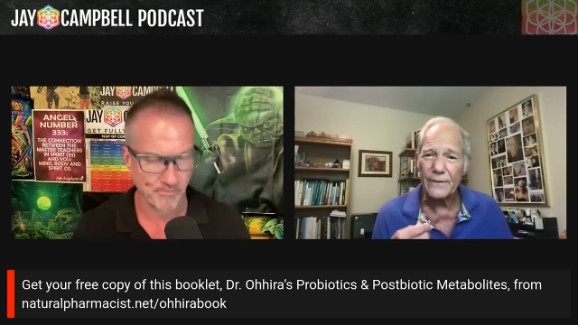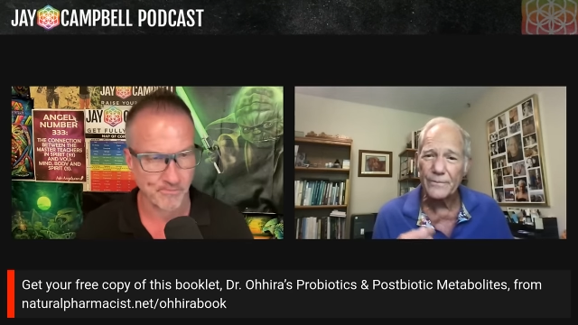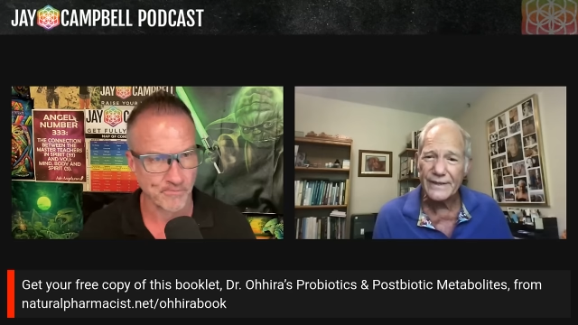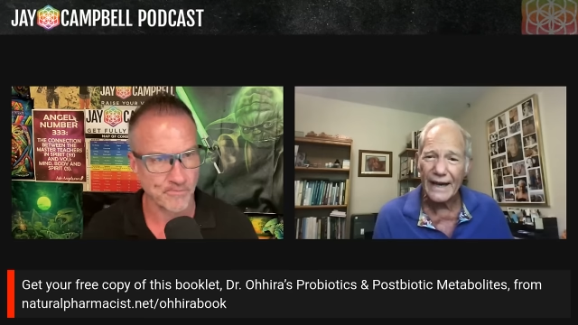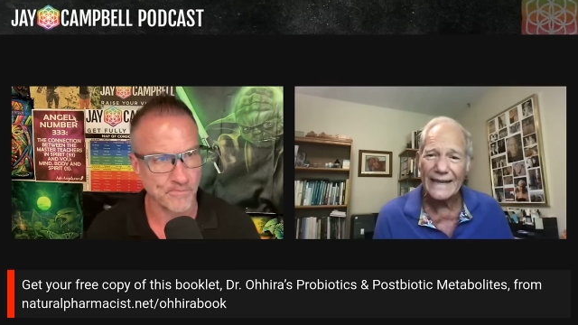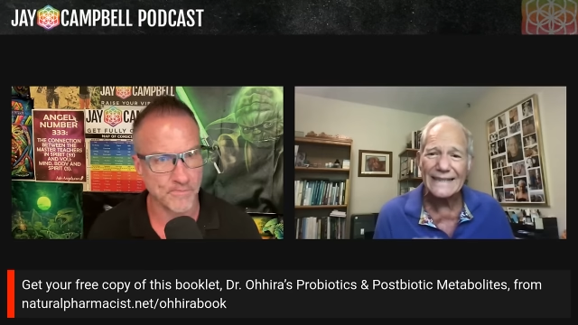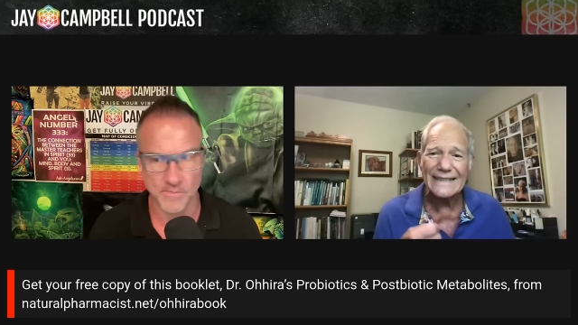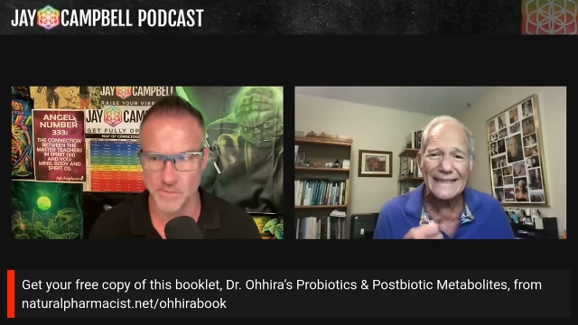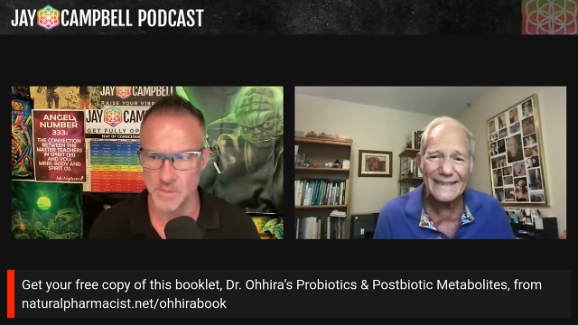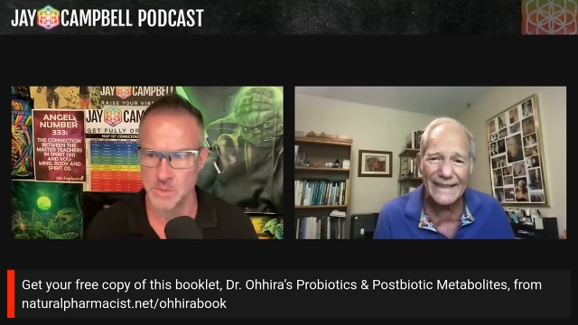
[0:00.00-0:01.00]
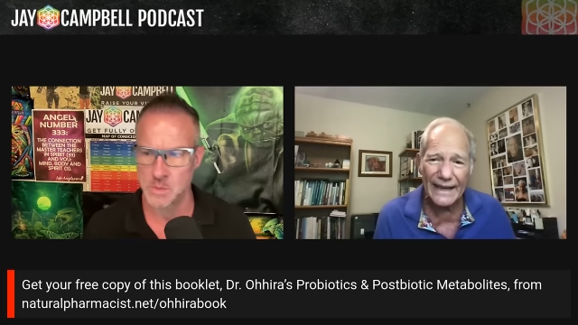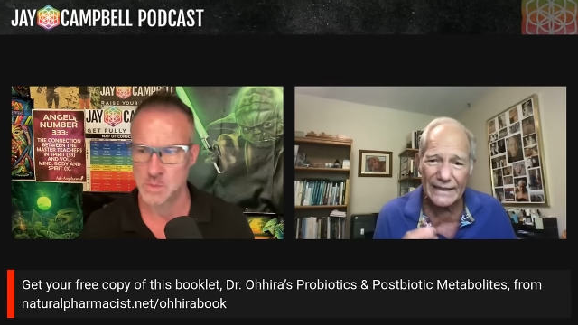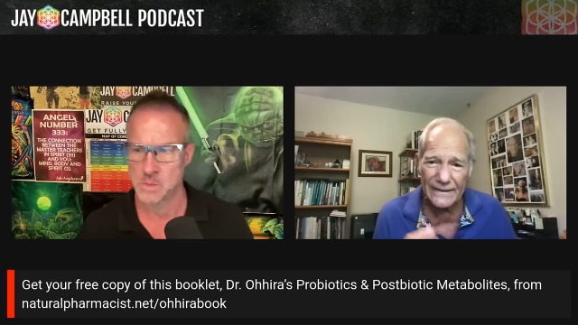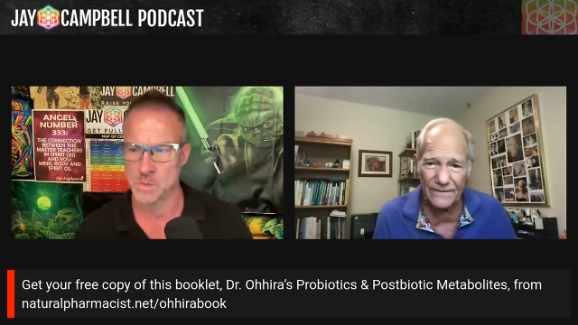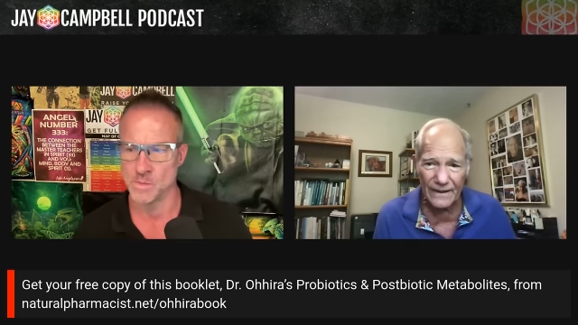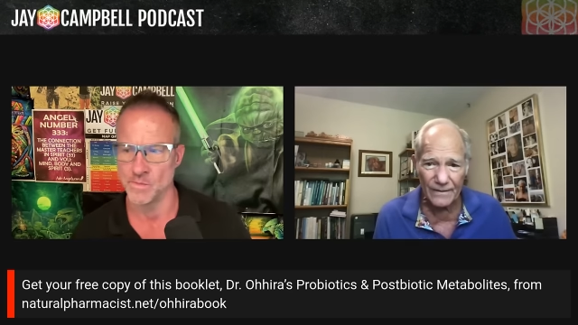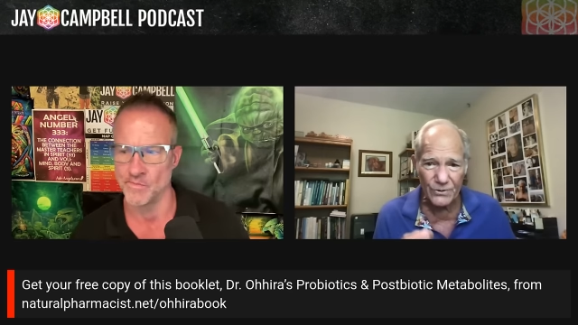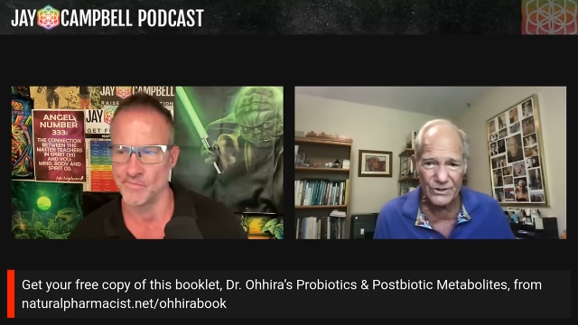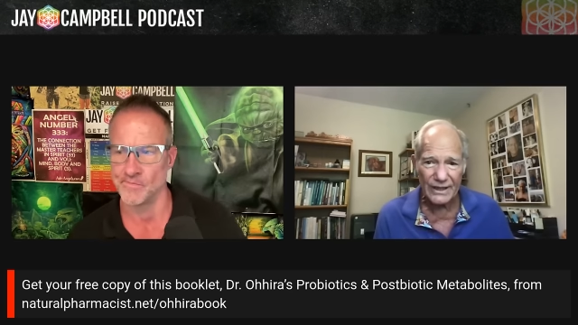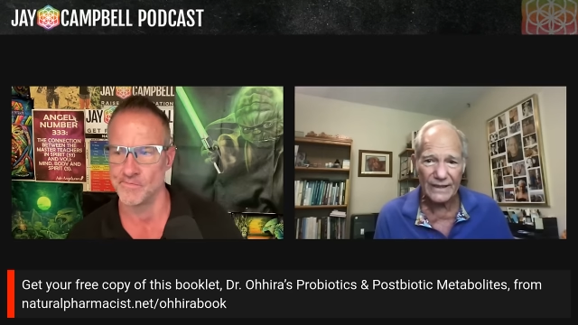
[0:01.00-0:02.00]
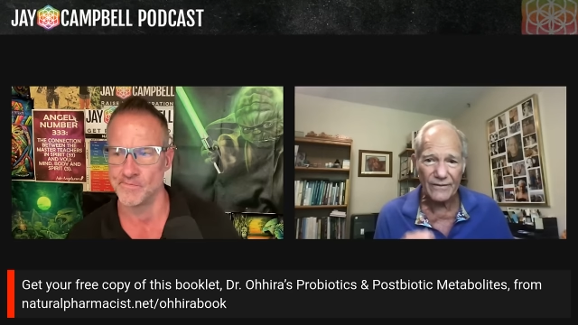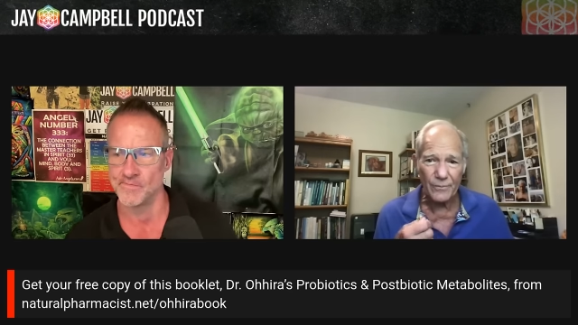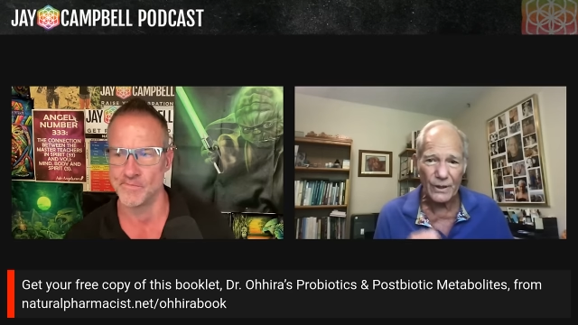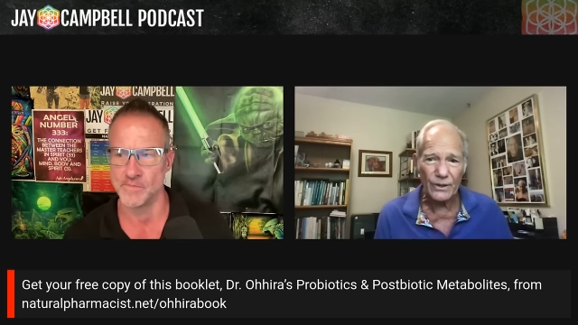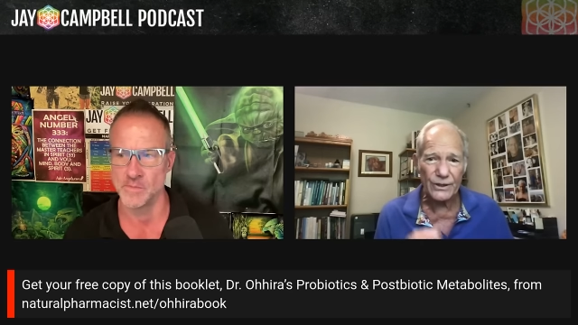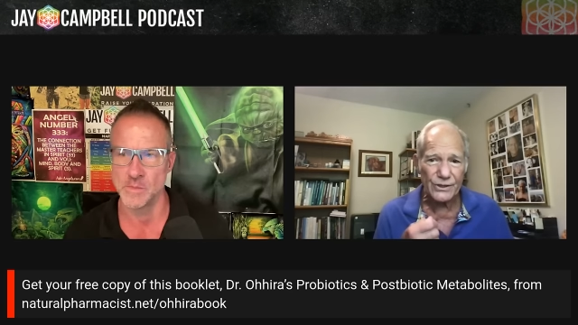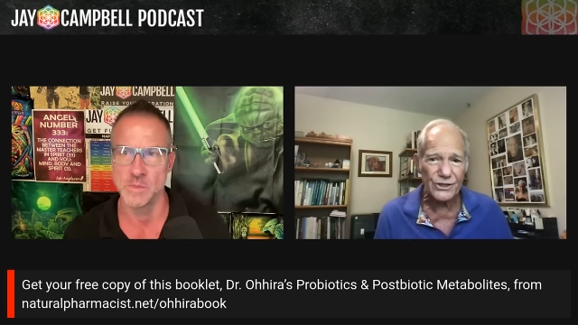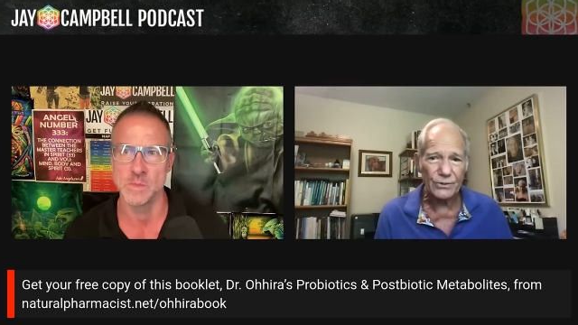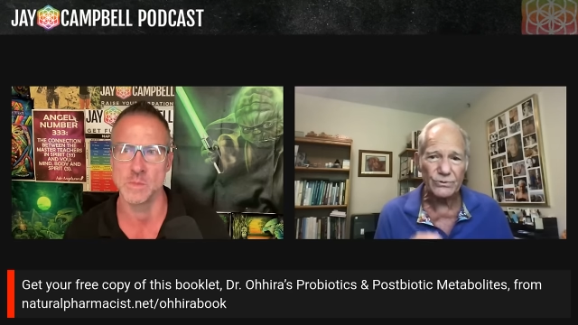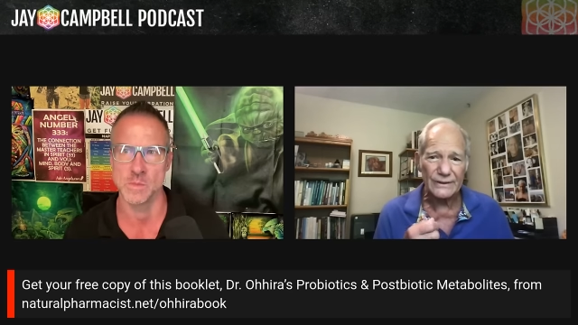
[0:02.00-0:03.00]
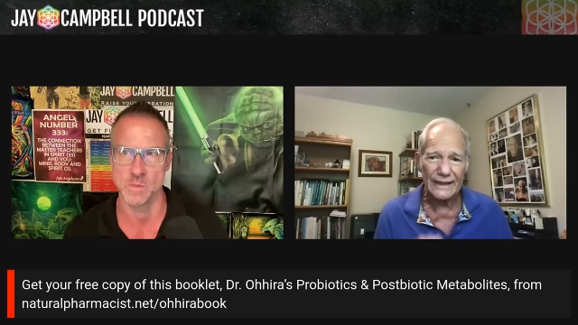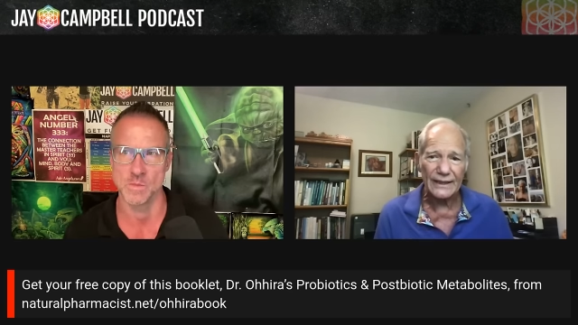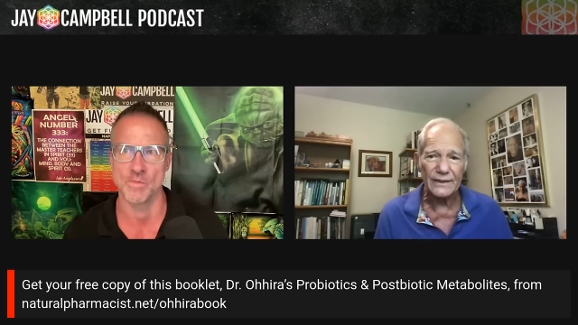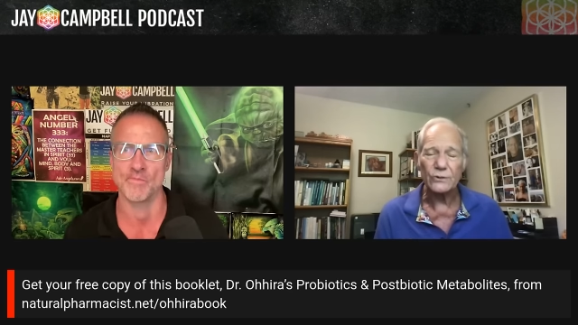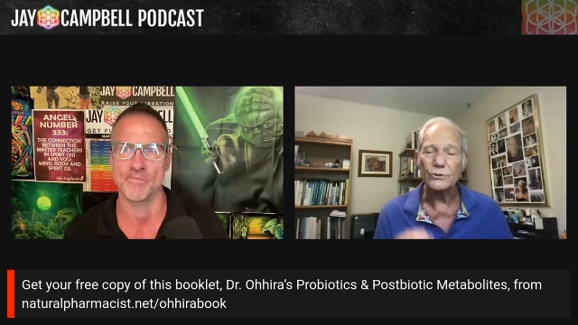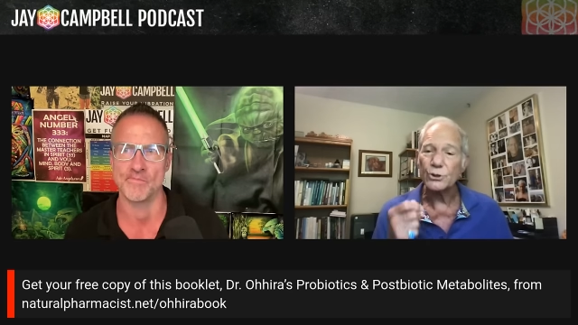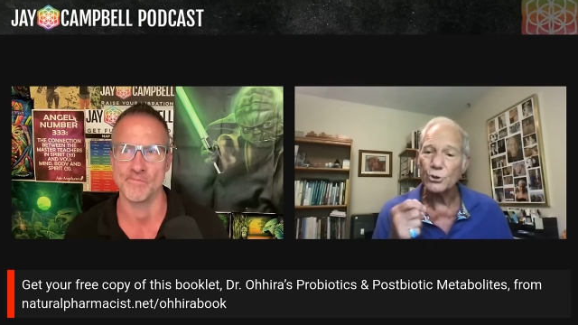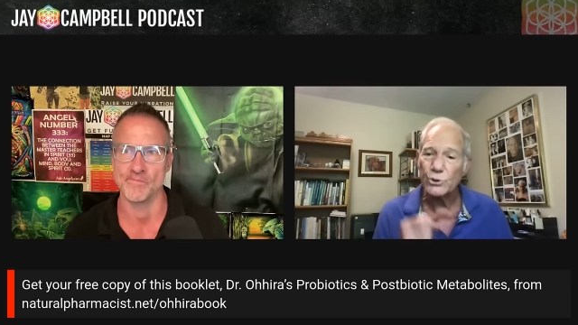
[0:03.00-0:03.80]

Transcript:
Speaker 1: from 90 to 95% of American children and adults do